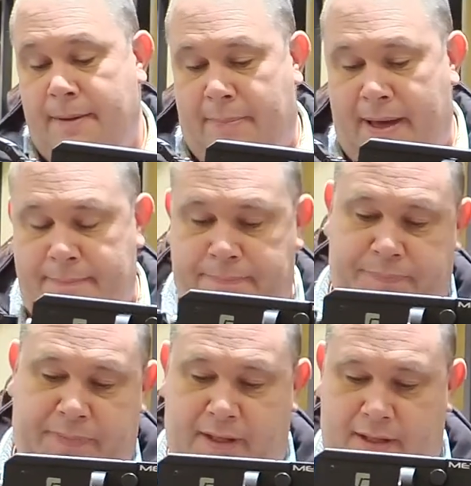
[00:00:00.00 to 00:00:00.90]
but
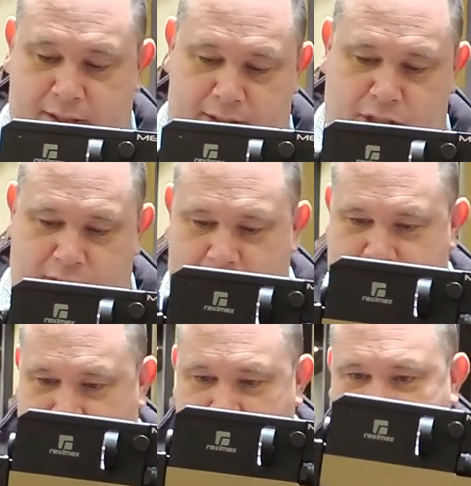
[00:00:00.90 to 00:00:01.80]

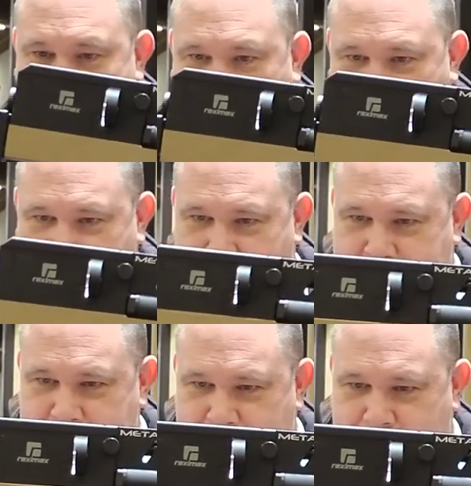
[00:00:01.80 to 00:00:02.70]
it's adjustable, so I
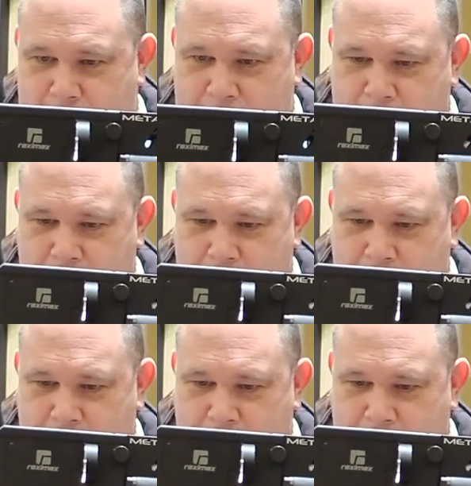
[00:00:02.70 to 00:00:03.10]
can do